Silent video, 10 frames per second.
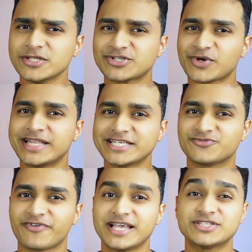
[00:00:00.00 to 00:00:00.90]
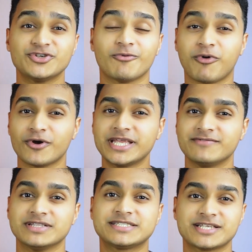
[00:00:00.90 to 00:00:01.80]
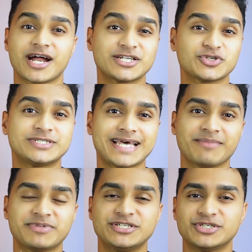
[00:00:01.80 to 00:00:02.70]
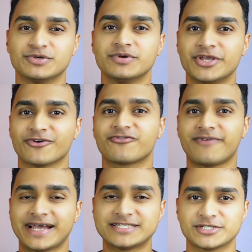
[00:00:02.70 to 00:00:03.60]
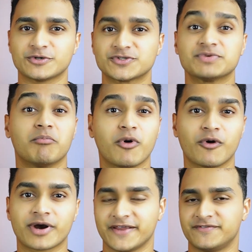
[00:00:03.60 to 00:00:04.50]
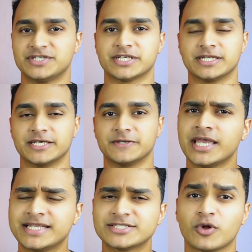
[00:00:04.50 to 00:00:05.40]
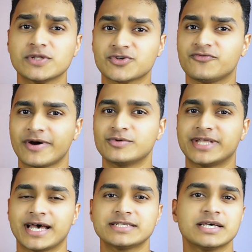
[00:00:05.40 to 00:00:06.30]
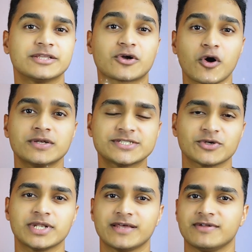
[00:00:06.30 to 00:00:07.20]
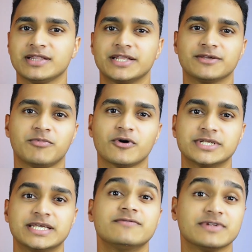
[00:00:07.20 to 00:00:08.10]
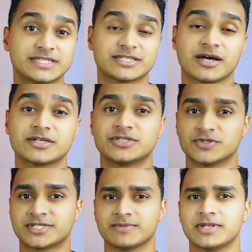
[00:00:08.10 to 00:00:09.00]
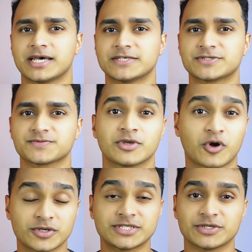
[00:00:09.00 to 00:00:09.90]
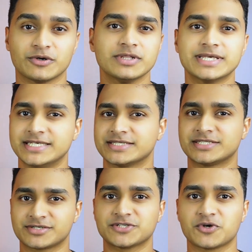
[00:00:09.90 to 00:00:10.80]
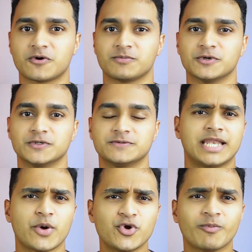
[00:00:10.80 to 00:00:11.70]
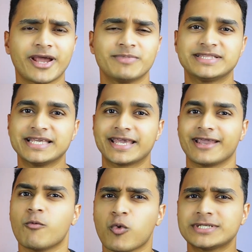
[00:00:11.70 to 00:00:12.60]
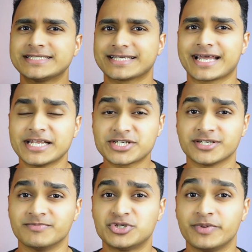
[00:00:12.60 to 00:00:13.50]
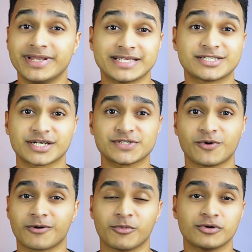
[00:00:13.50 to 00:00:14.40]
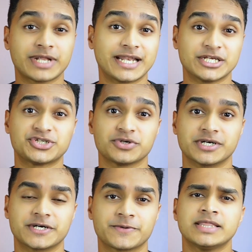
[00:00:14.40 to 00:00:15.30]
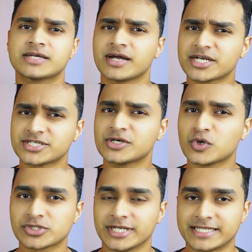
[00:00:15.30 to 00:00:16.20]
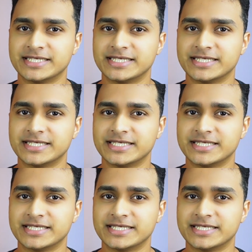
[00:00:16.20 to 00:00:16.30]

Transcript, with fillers: Also in this phase, your body will start to tap into your fat stores more efficiently. It is also found that the cortisol level in the body will start to stabilize. Cortisol is the stress hormone. Now you might be thinking, what is the connection between a stress hormone and a sugar? The connection goes like